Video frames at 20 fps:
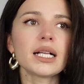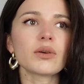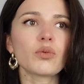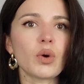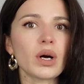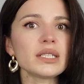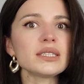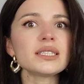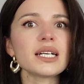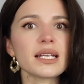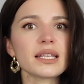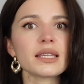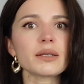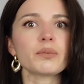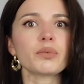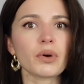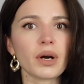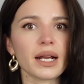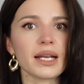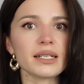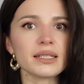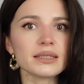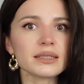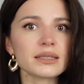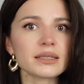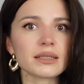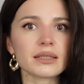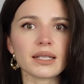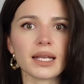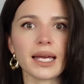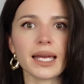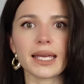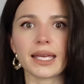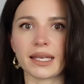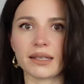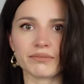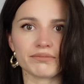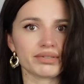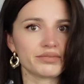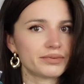1/10 the price,
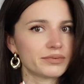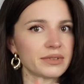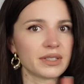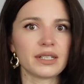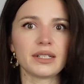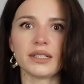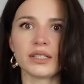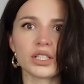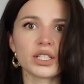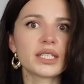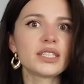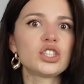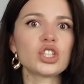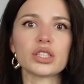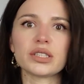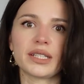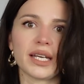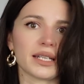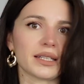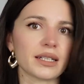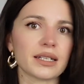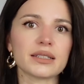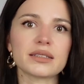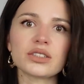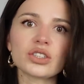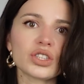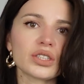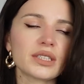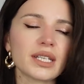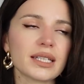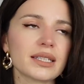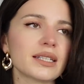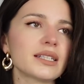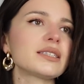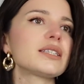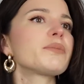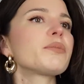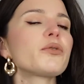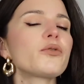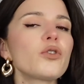like, just get this. Just get
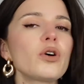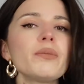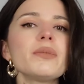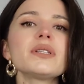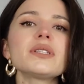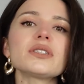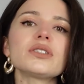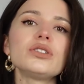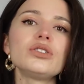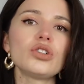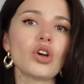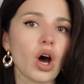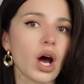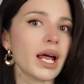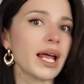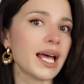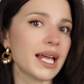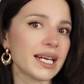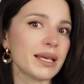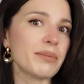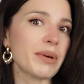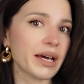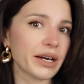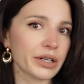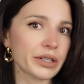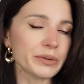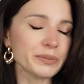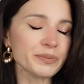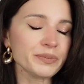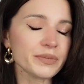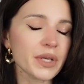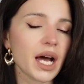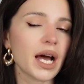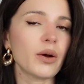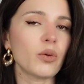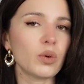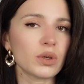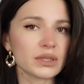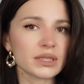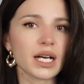this. The performance is not any better,
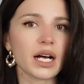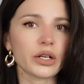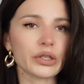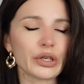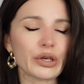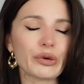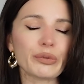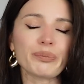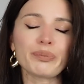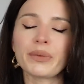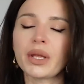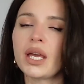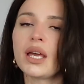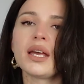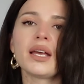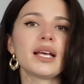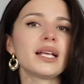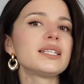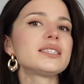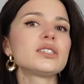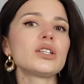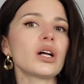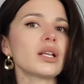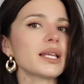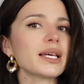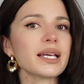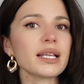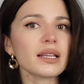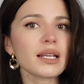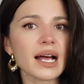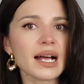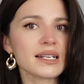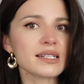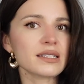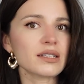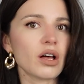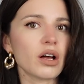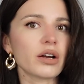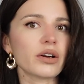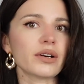I will tell you. It's not like it
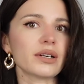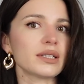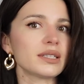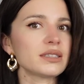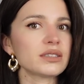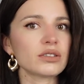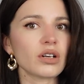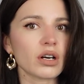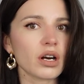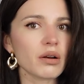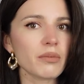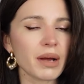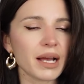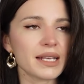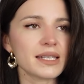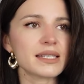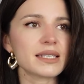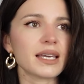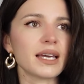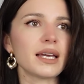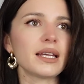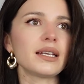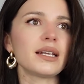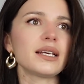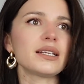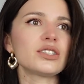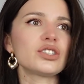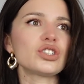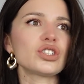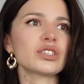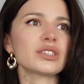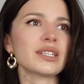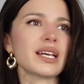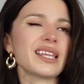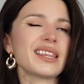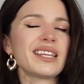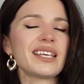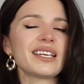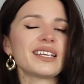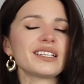lasts longer, at least not on my skin. It's just,
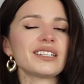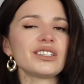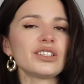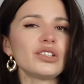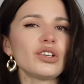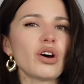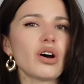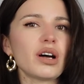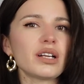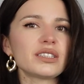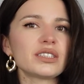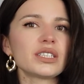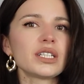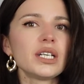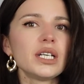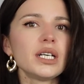I think, not